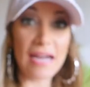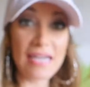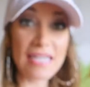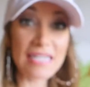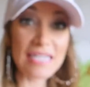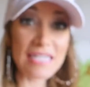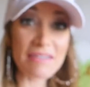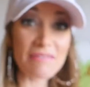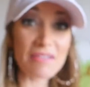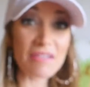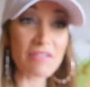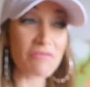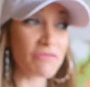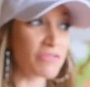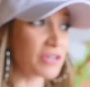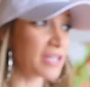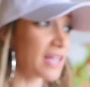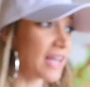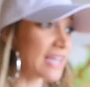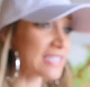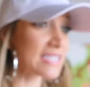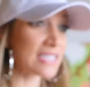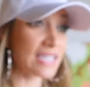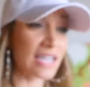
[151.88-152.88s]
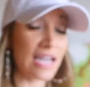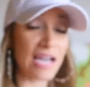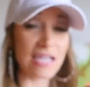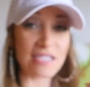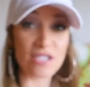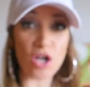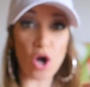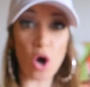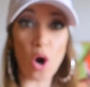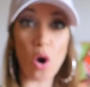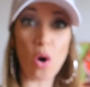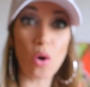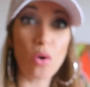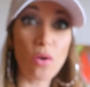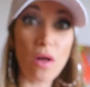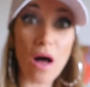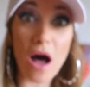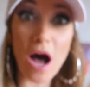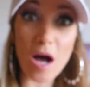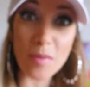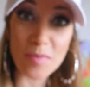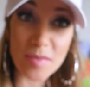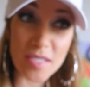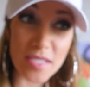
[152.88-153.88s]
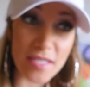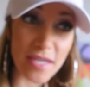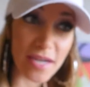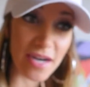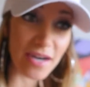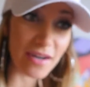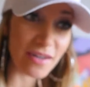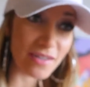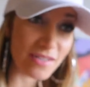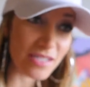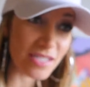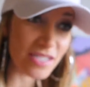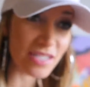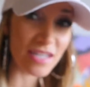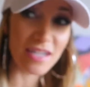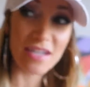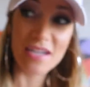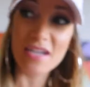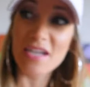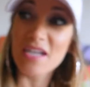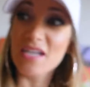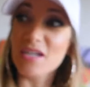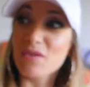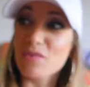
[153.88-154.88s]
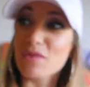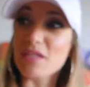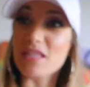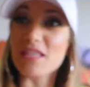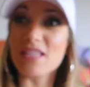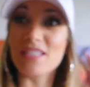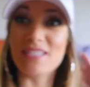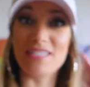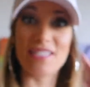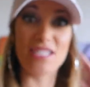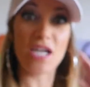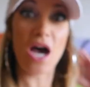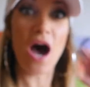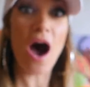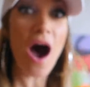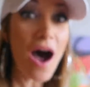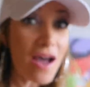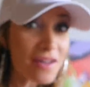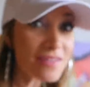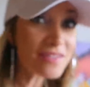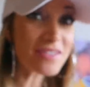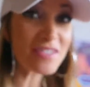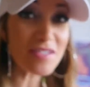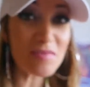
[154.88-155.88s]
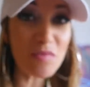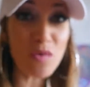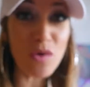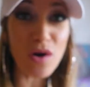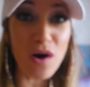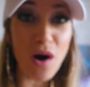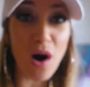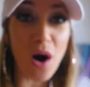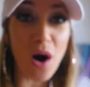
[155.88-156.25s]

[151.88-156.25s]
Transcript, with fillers: I didn't even realize he has a whole upstairs with tons more